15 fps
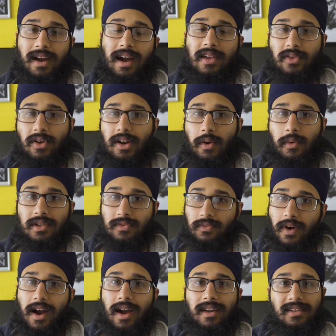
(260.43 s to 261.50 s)
I thought it was
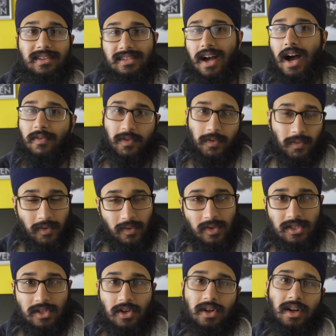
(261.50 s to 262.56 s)
fine because half of it
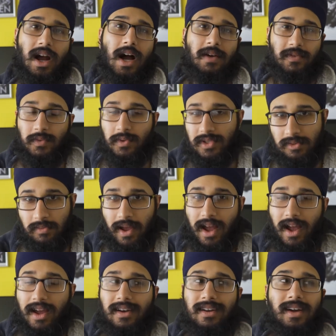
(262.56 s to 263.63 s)
was good, half of it was
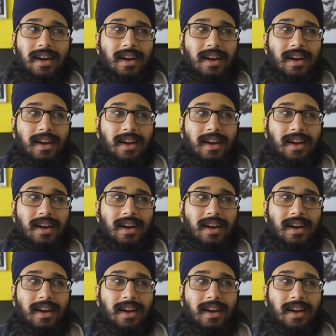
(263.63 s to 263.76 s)
bad.